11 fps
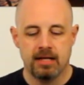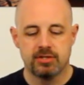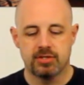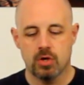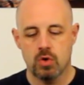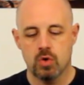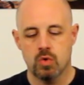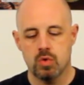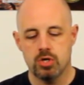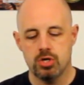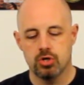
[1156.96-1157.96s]

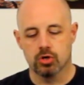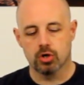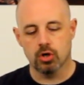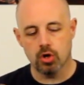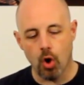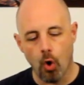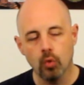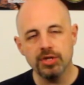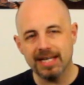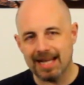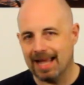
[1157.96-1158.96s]
So you're
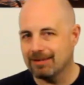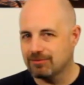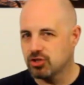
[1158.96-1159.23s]
only going to have